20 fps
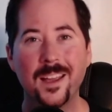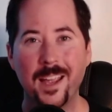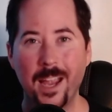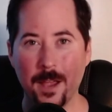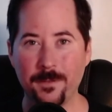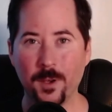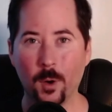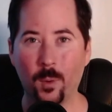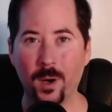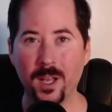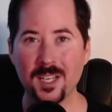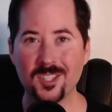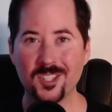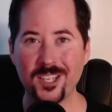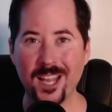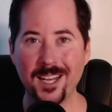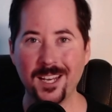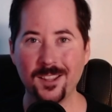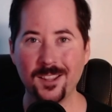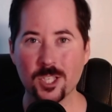If you want to
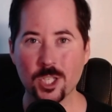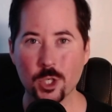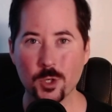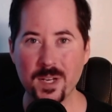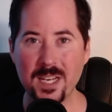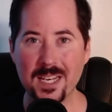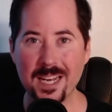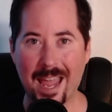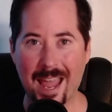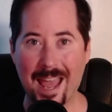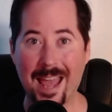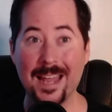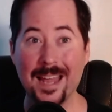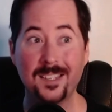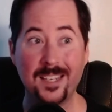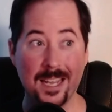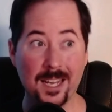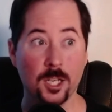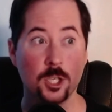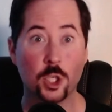stand in the street and
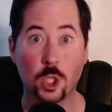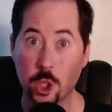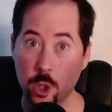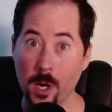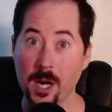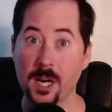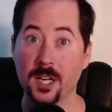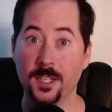take a truck